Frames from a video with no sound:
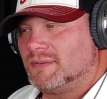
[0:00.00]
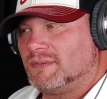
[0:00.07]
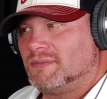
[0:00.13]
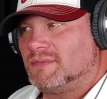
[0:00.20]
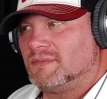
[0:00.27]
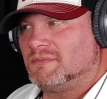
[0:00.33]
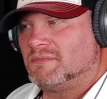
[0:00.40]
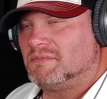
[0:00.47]

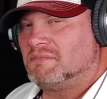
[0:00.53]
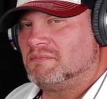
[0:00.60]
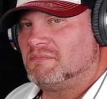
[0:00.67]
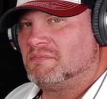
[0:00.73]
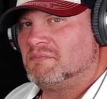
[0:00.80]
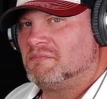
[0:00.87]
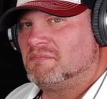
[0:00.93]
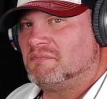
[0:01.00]

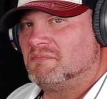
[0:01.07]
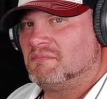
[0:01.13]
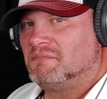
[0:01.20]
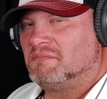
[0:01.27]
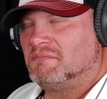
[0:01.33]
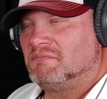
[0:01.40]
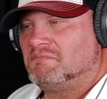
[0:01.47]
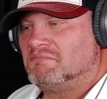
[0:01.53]

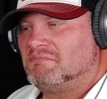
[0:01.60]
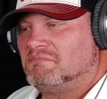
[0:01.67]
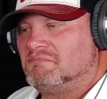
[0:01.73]
Nobody speaks.